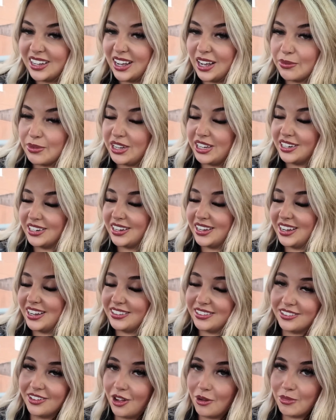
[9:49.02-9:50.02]
I mean,
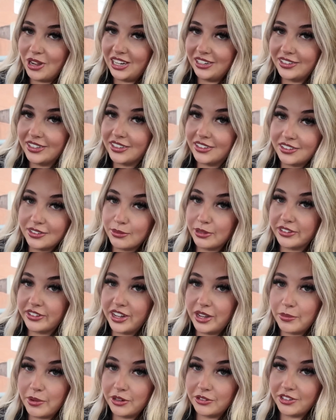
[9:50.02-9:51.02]
it's not amazing because my
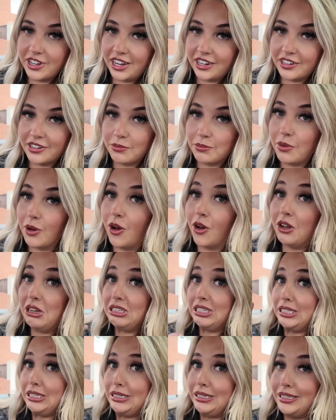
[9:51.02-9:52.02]
turbo's knackered, but
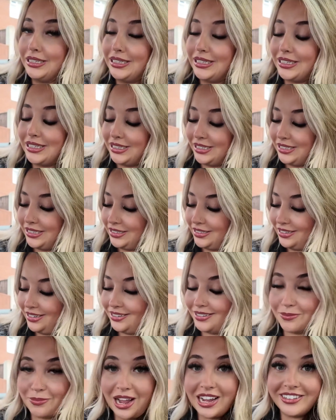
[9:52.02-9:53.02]

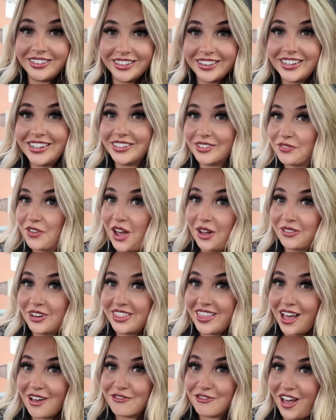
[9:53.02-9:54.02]
It's amazing that it's found it that